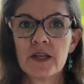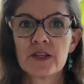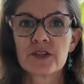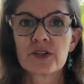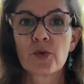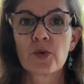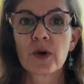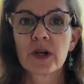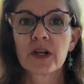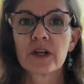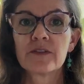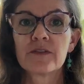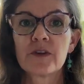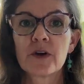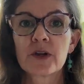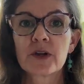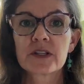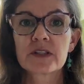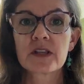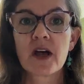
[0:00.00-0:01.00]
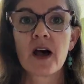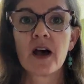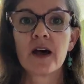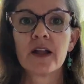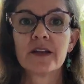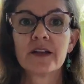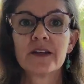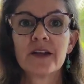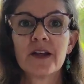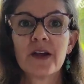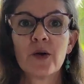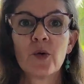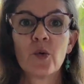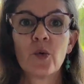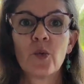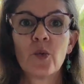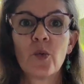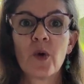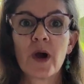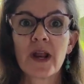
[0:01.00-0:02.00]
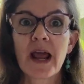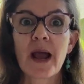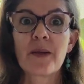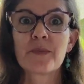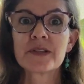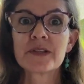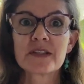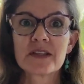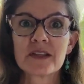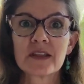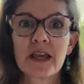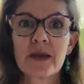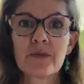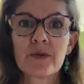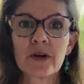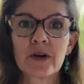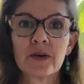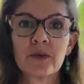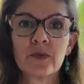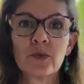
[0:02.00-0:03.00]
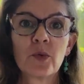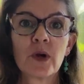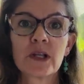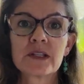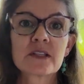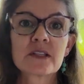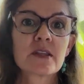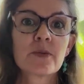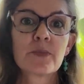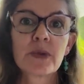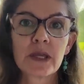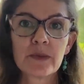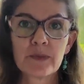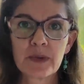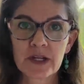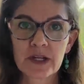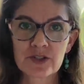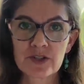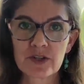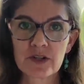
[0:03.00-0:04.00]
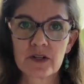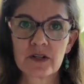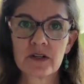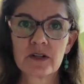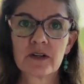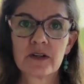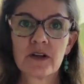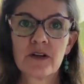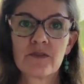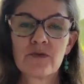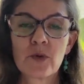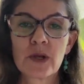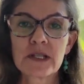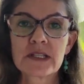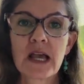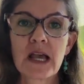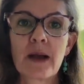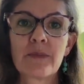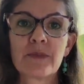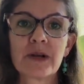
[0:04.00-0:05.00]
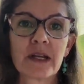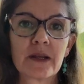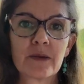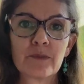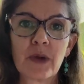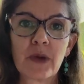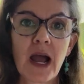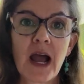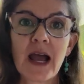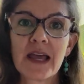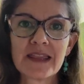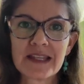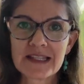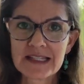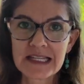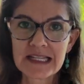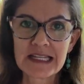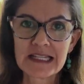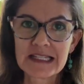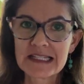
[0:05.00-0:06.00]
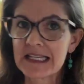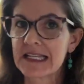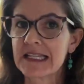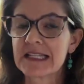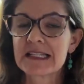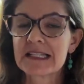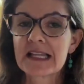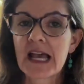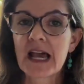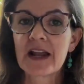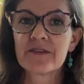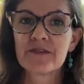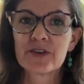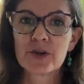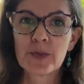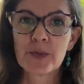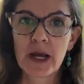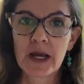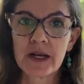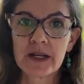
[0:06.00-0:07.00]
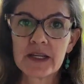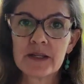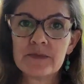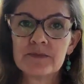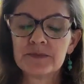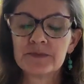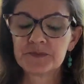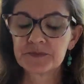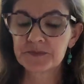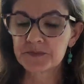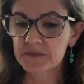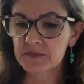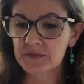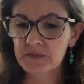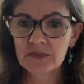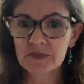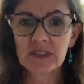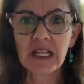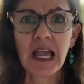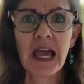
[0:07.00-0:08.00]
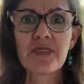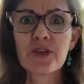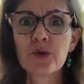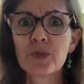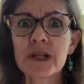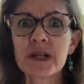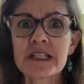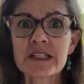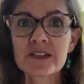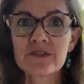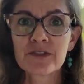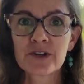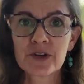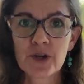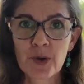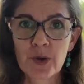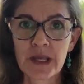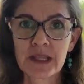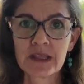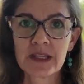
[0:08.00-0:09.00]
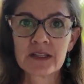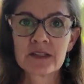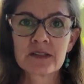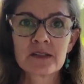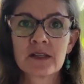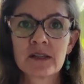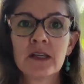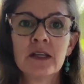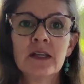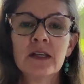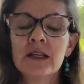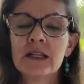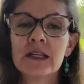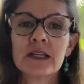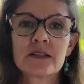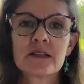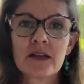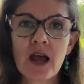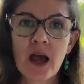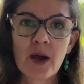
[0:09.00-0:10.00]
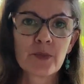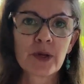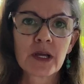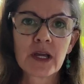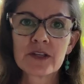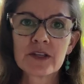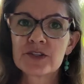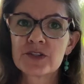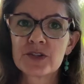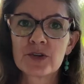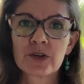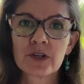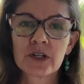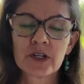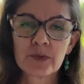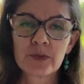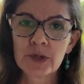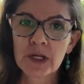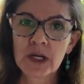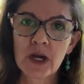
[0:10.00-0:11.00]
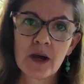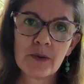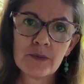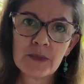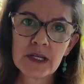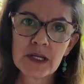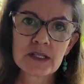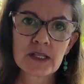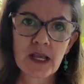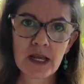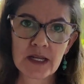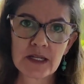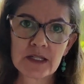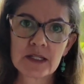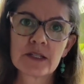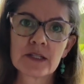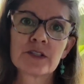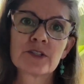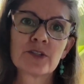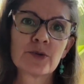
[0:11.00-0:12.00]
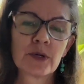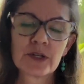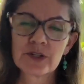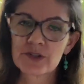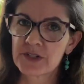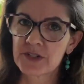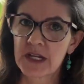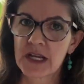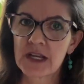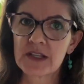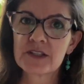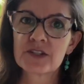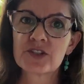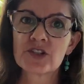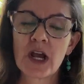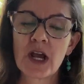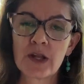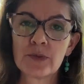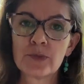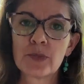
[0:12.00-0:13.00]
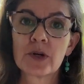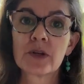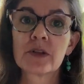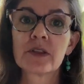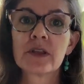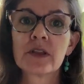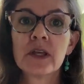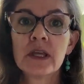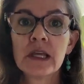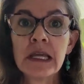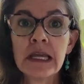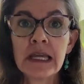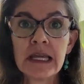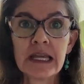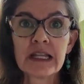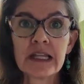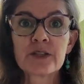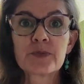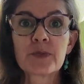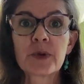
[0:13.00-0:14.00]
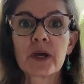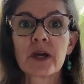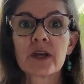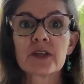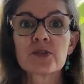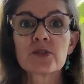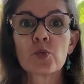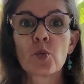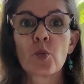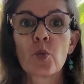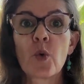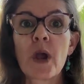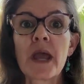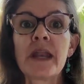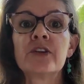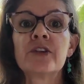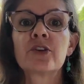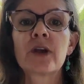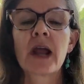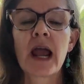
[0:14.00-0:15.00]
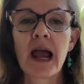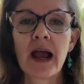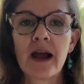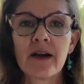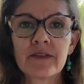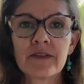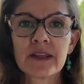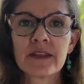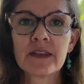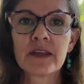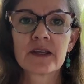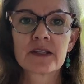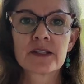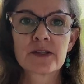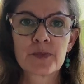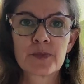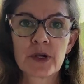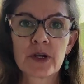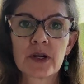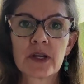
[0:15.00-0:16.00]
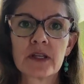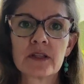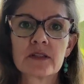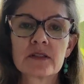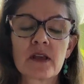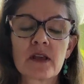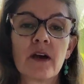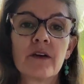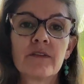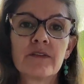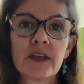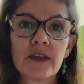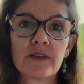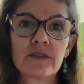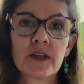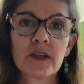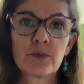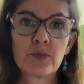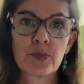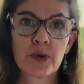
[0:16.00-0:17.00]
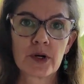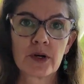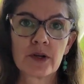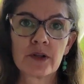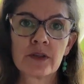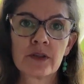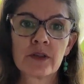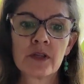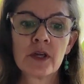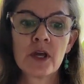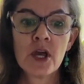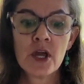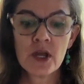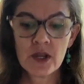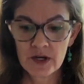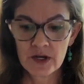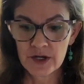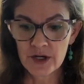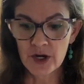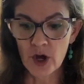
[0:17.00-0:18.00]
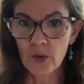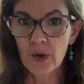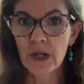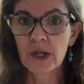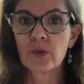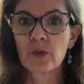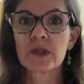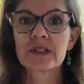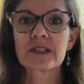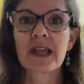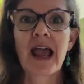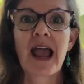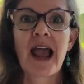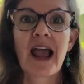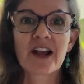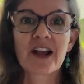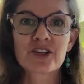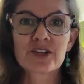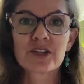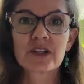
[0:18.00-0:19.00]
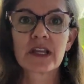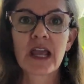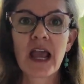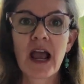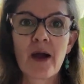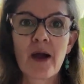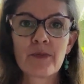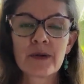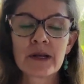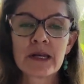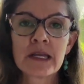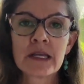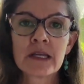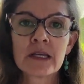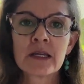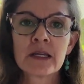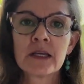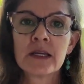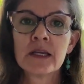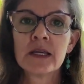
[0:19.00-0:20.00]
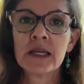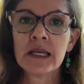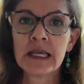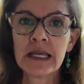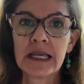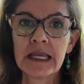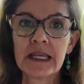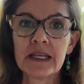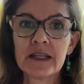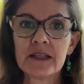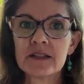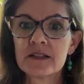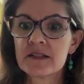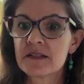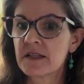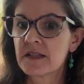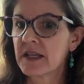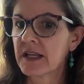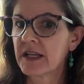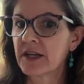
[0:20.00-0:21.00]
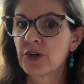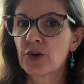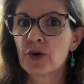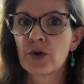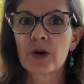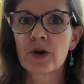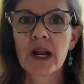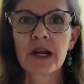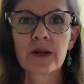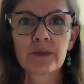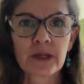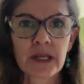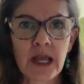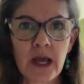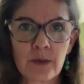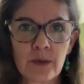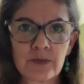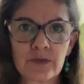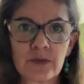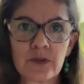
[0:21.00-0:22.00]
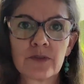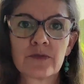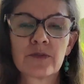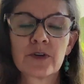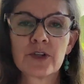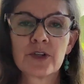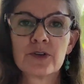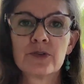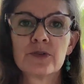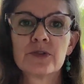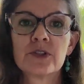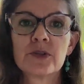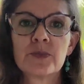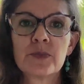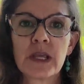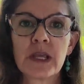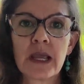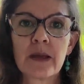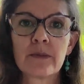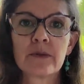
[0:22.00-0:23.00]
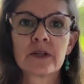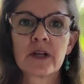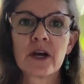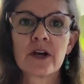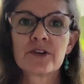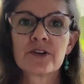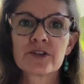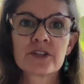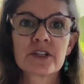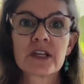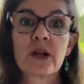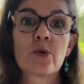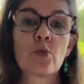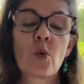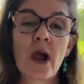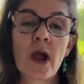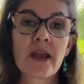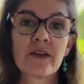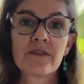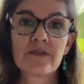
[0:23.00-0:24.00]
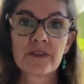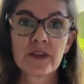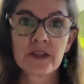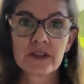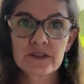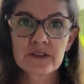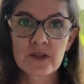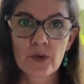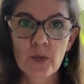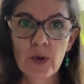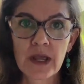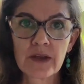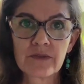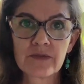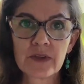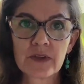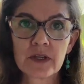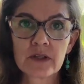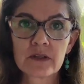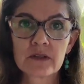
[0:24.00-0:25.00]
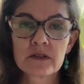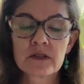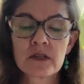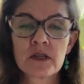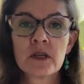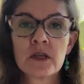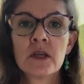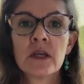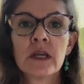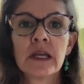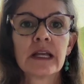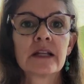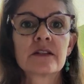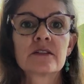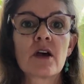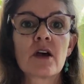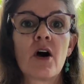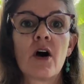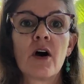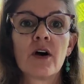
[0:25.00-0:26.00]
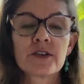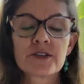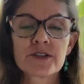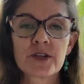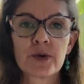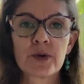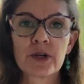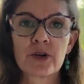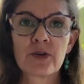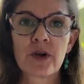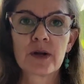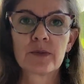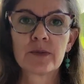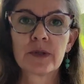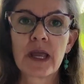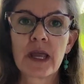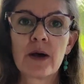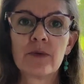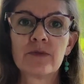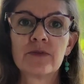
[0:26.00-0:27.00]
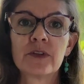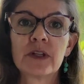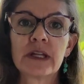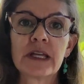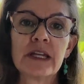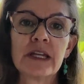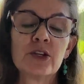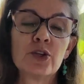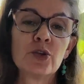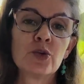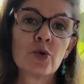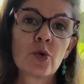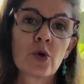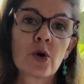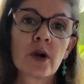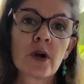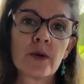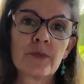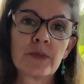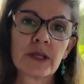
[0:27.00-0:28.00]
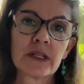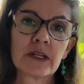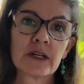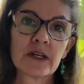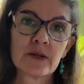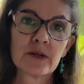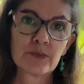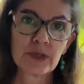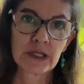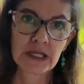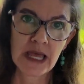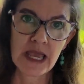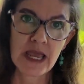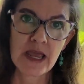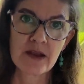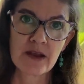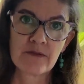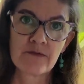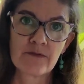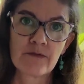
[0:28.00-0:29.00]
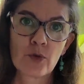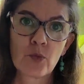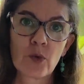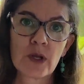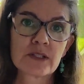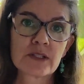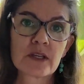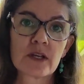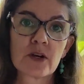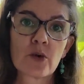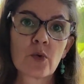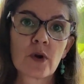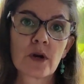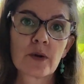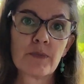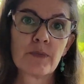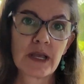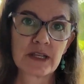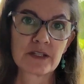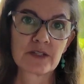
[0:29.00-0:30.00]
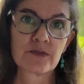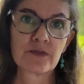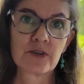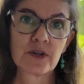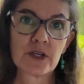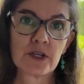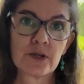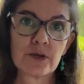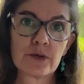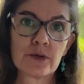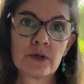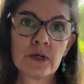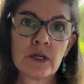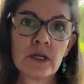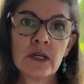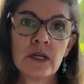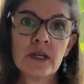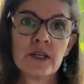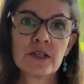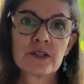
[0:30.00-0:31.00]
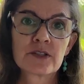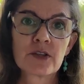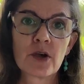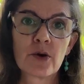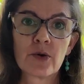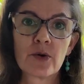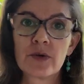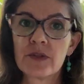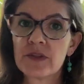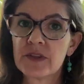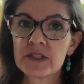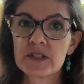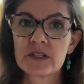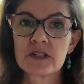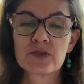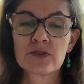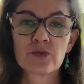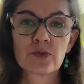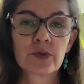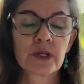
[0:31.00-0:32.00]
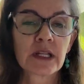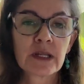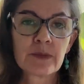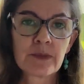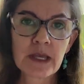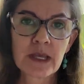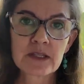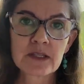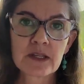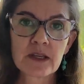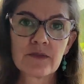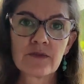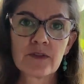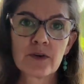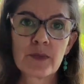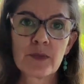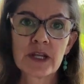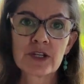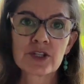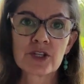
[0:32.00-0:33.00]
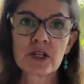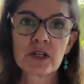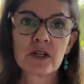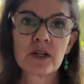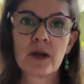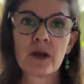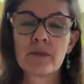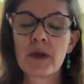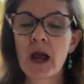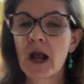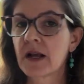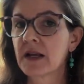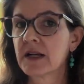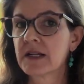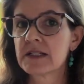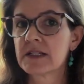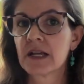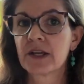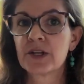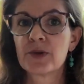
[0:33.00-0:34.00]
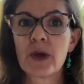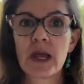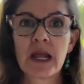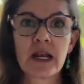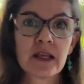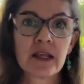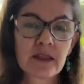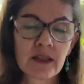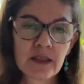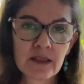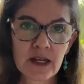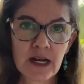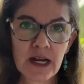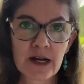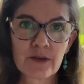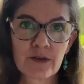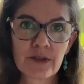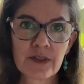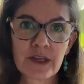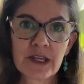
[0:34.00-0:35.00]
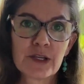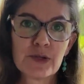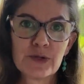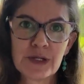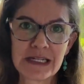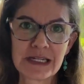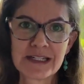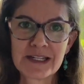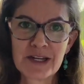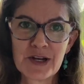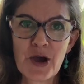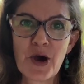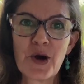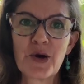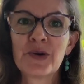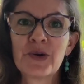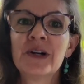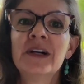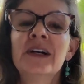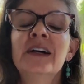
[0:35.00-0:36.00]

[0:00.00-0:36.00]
So we're going to focus on what happens in labor. What's the big picture of what's happening behind the scenes inside of your body? And the reason for knowing this is not because you're going to become a scientist who understands childbirth. It's because when you're having the experience of giving birth, knowing what's actually happening is incredibly helpful for you to be able to understand why it feels the way it feels. It's also incredibly helpful in your ability to plan for what's going to work best for you. So this is really basic information. I'm not going to tell you anything that I don't think you need to know.